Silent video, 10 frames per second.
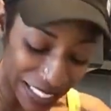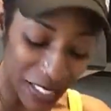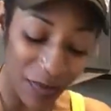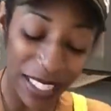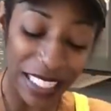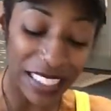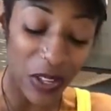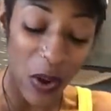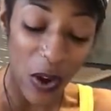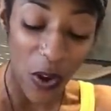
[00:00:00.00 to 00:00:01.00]
if somebody is
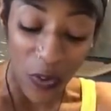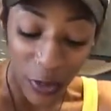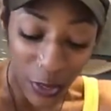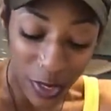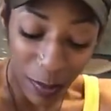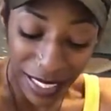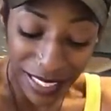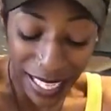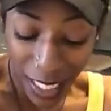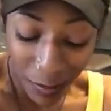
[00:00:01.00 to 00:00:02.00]
all over you. Somebody
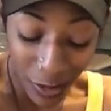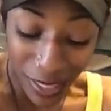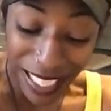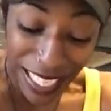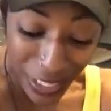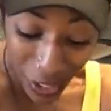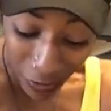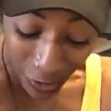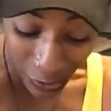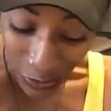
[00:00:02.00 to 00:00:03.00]
can't keep their hands
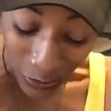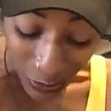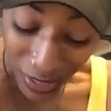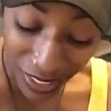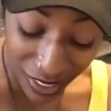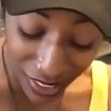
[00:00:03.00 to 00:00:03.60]
off you.